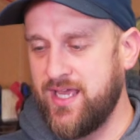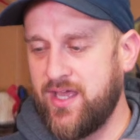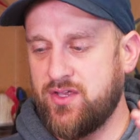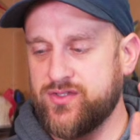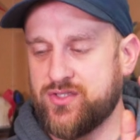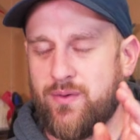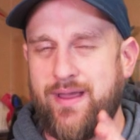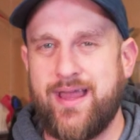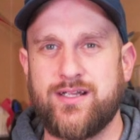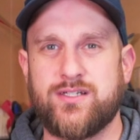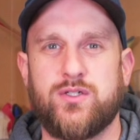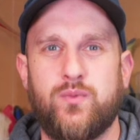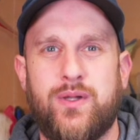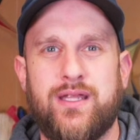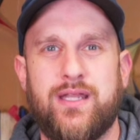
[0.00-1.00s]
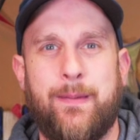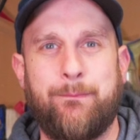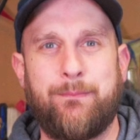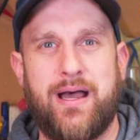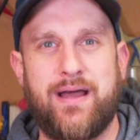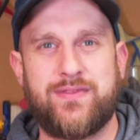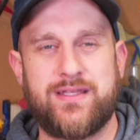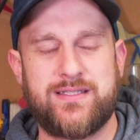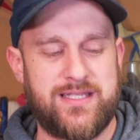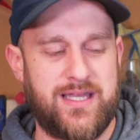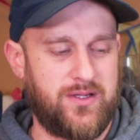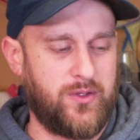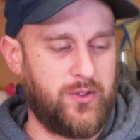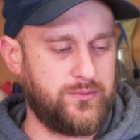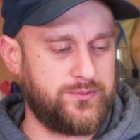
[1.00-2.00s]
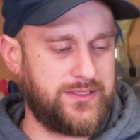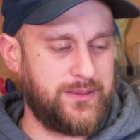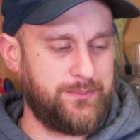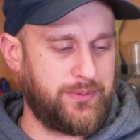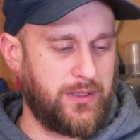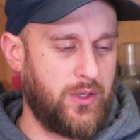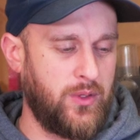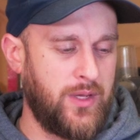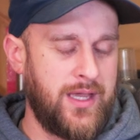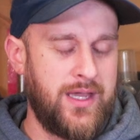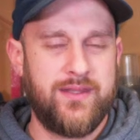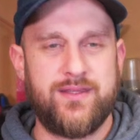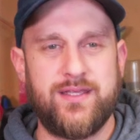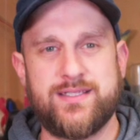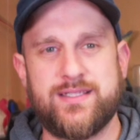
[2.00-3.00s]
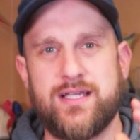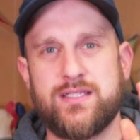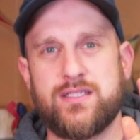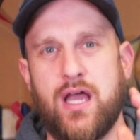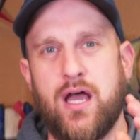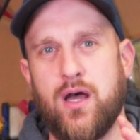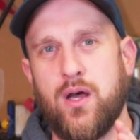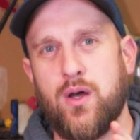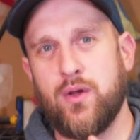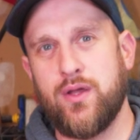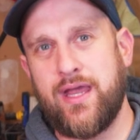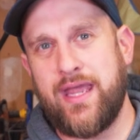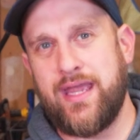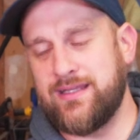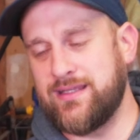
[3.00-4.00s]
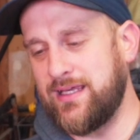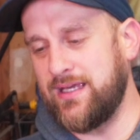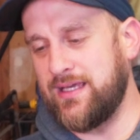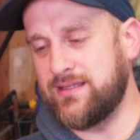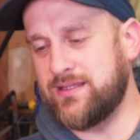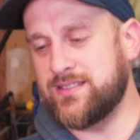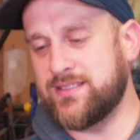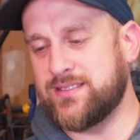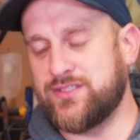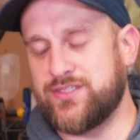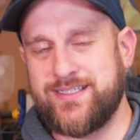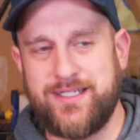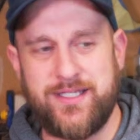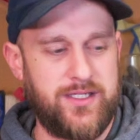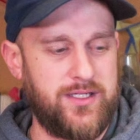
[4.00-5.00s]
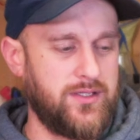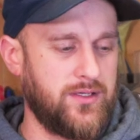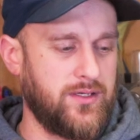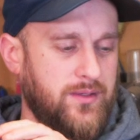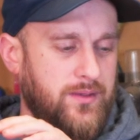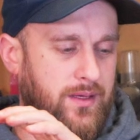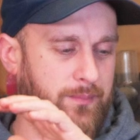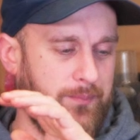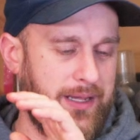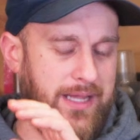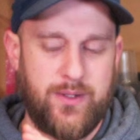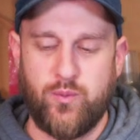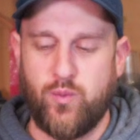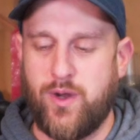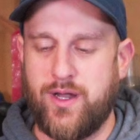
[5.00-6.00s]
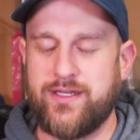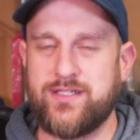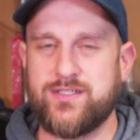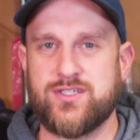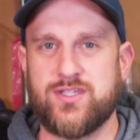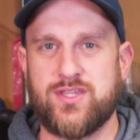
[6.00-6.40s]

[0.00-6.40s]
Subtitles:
and so I actually went and bought this at Home Depot. This is 1/8 inch steel by 1 inch